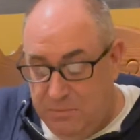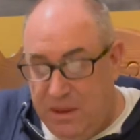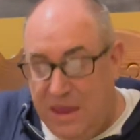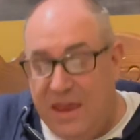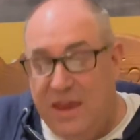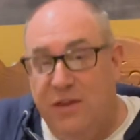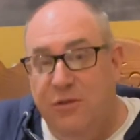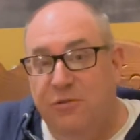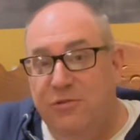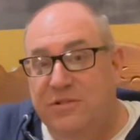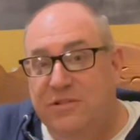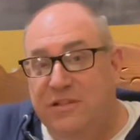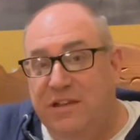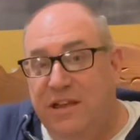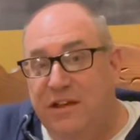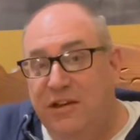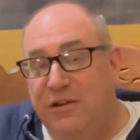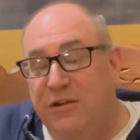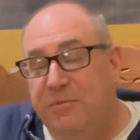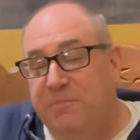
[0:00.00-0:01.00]

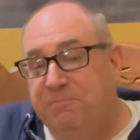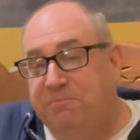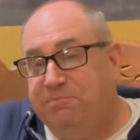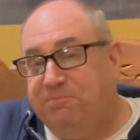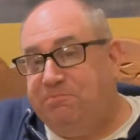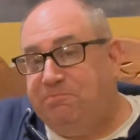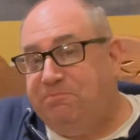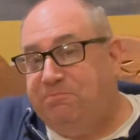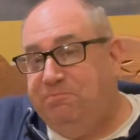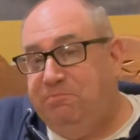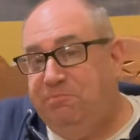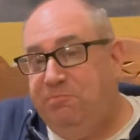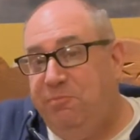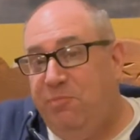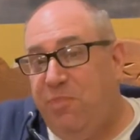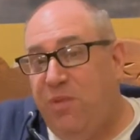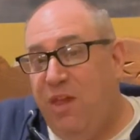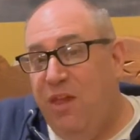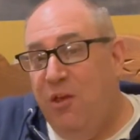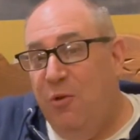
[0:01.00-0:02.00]
newsletter
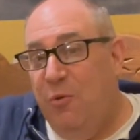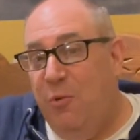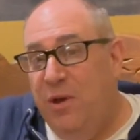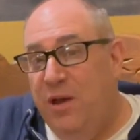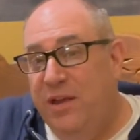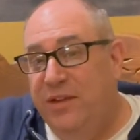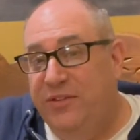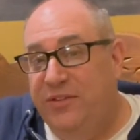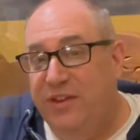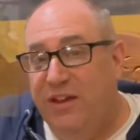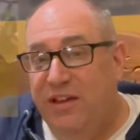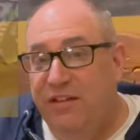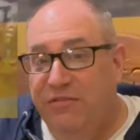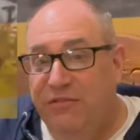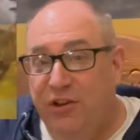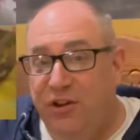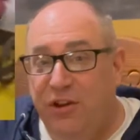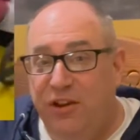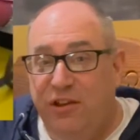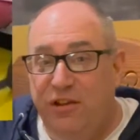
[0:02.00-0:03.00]
was a
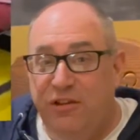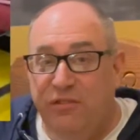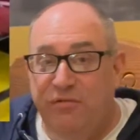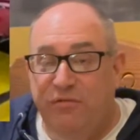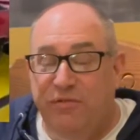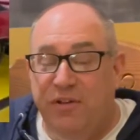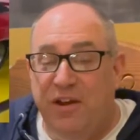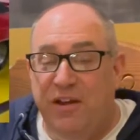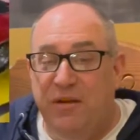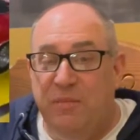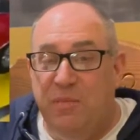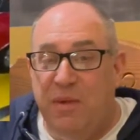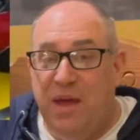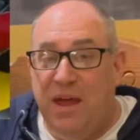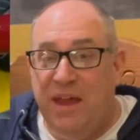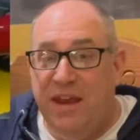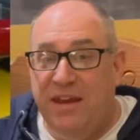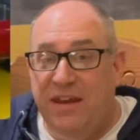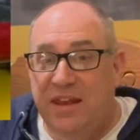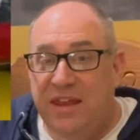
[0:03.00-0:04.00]
very good friend of mine